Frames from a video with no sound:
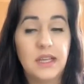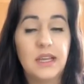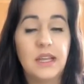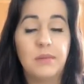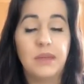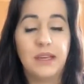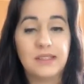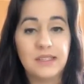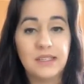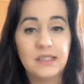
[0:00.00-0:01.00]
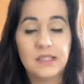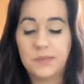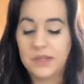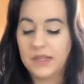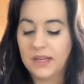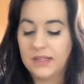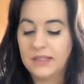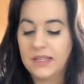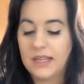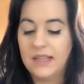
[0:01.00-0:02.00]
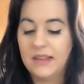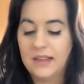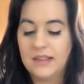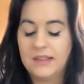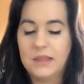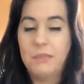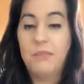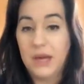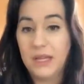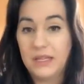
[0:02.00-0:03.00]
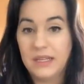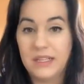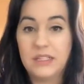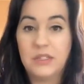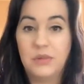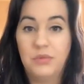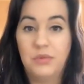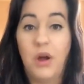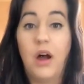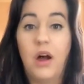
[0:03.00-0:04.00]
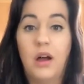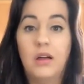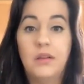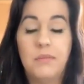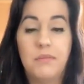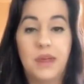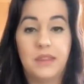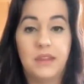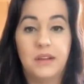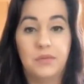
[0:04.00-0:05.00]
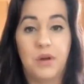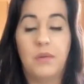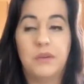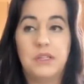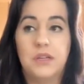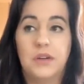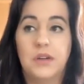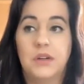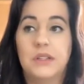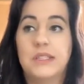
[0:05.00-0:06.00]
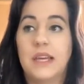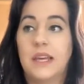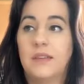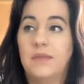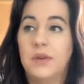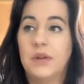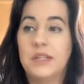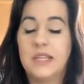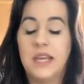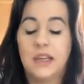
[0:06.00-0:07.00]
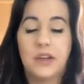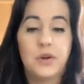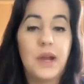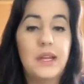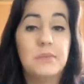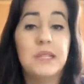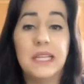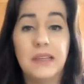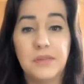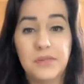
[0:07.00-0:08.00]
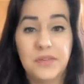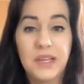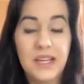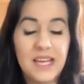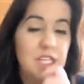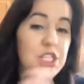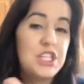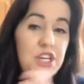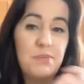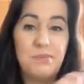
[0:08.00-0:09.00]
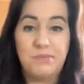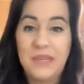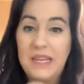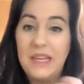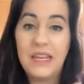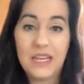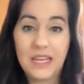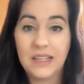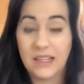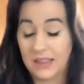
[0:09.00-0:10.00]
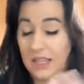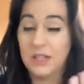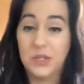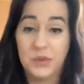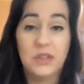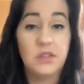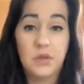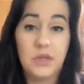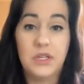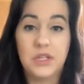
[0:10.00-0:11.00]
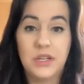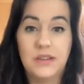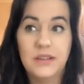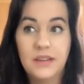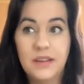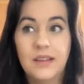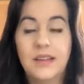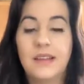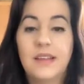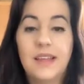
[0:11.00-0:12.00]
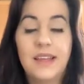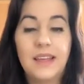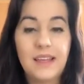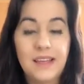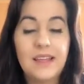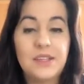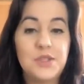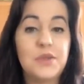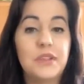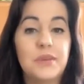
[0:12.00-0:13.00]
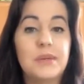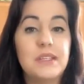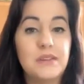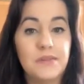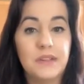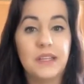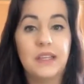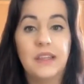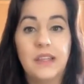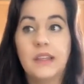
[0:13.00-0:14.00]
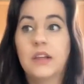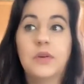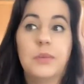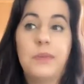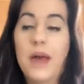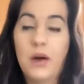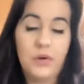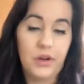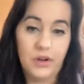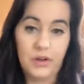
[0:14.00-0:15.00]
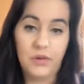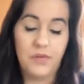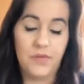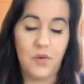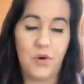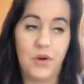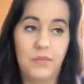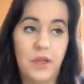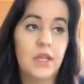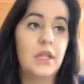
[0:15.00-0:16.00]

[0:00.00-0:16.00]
And I'm guessing it's because it is the bud. It's a raw method, a raw material. It's like if you were to take a kratom leaf and just start eating it like they do in Indonesia, it hits you a little bit differently than the powdered form.